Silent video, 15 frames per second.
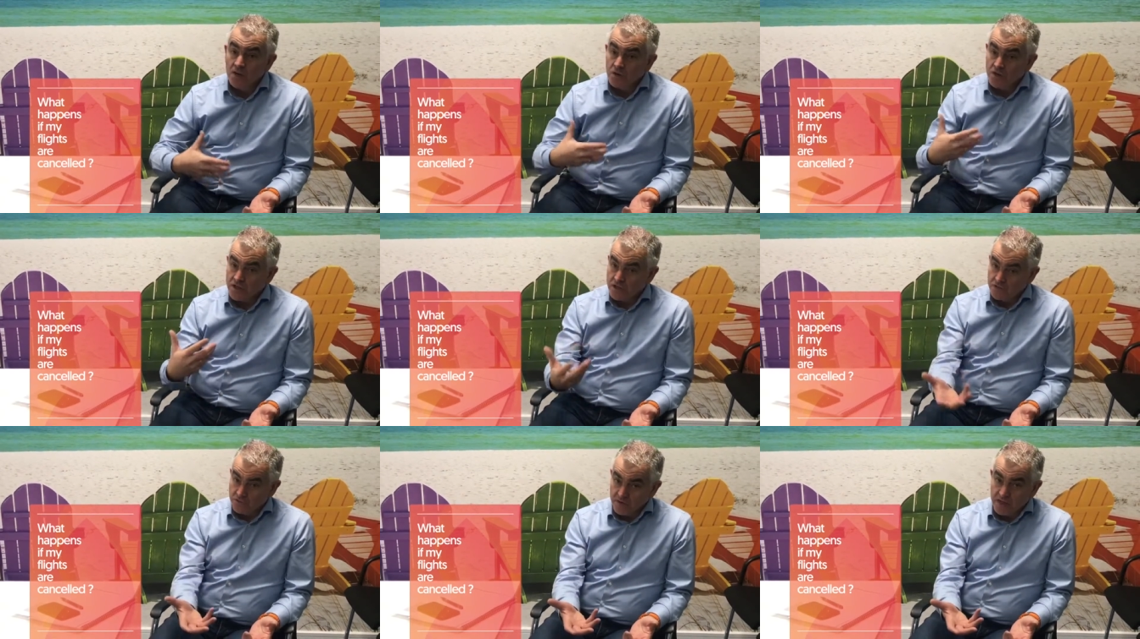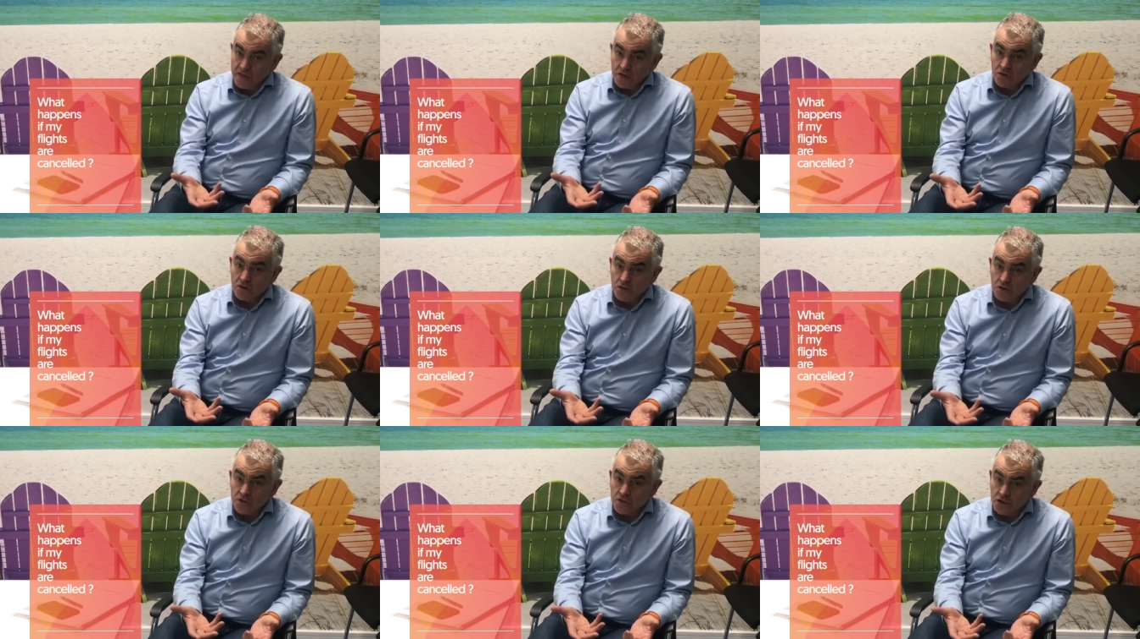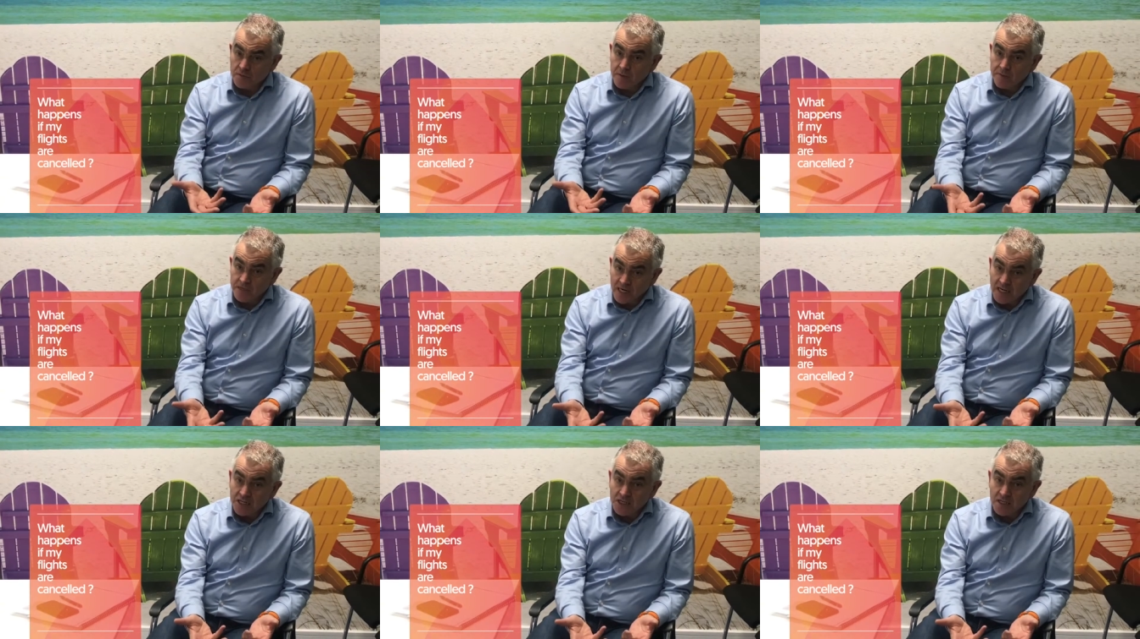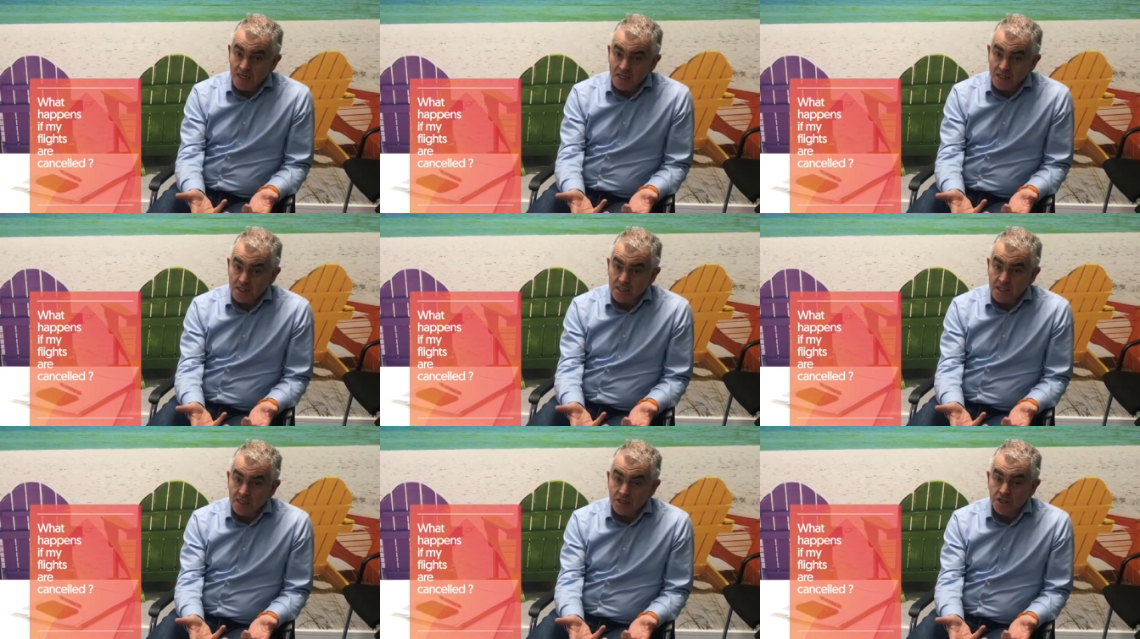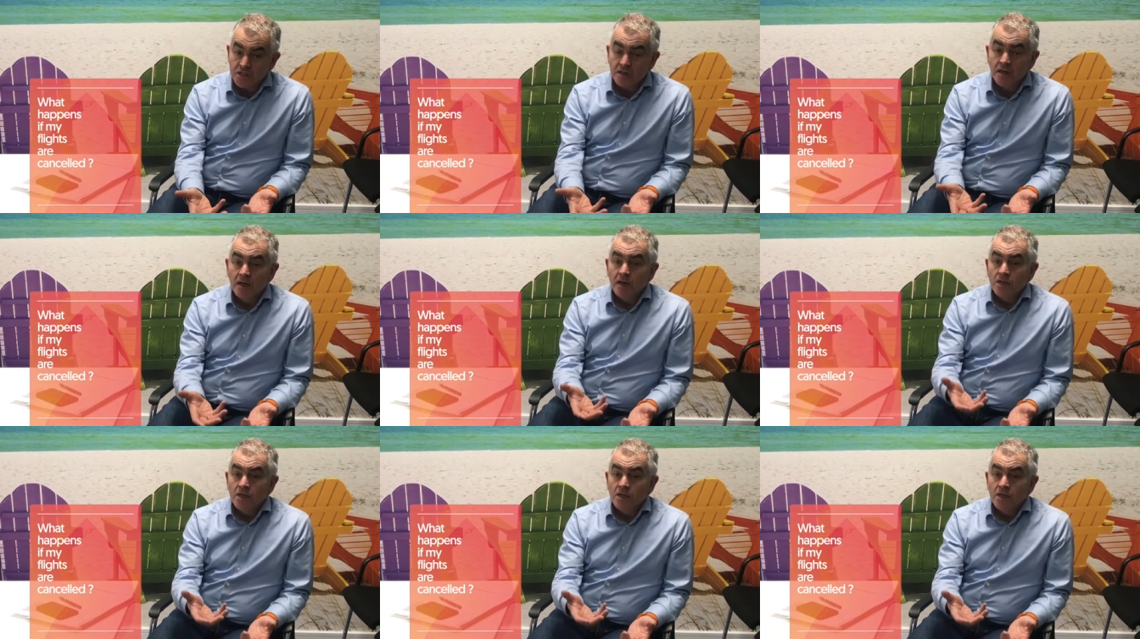which is really good consumer protection legislation,